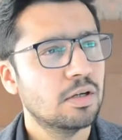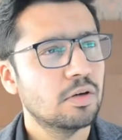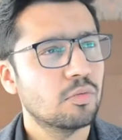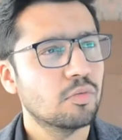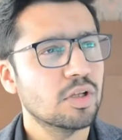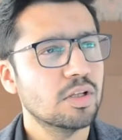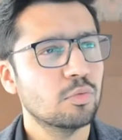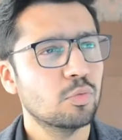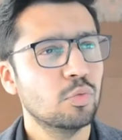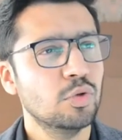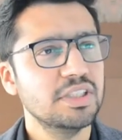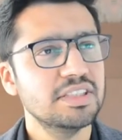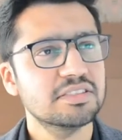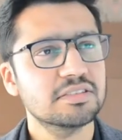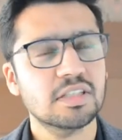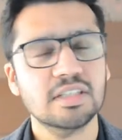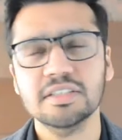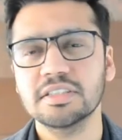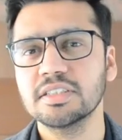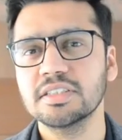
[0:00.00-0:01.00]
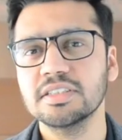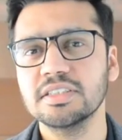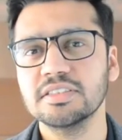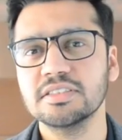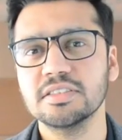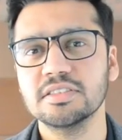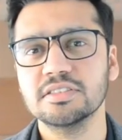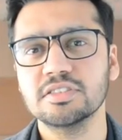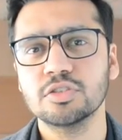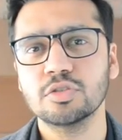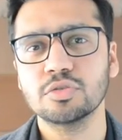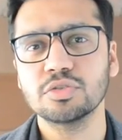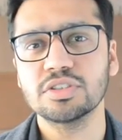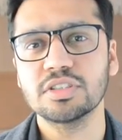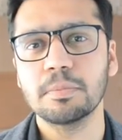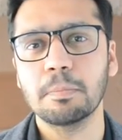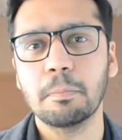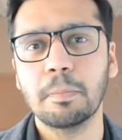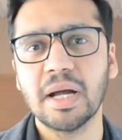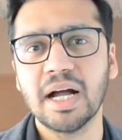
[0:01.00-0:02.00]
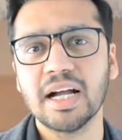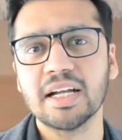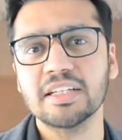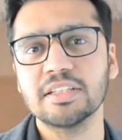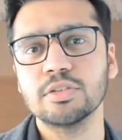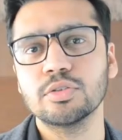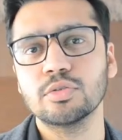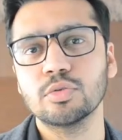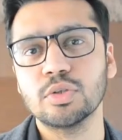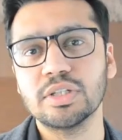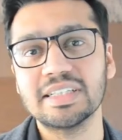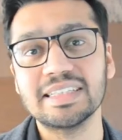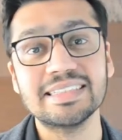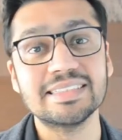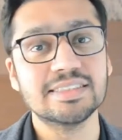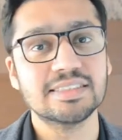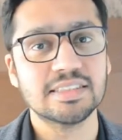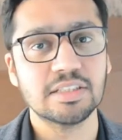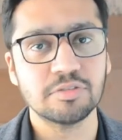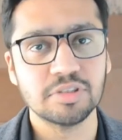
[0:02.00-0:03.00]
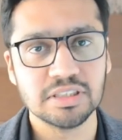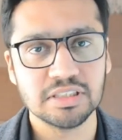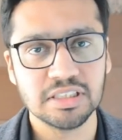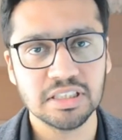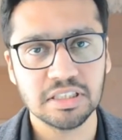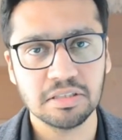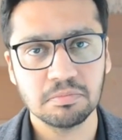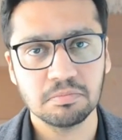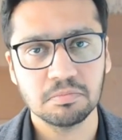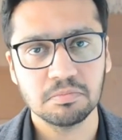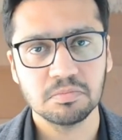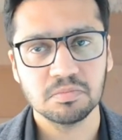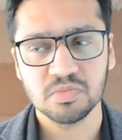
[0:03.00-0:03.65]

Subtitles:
Well, we started this institution back in 2017.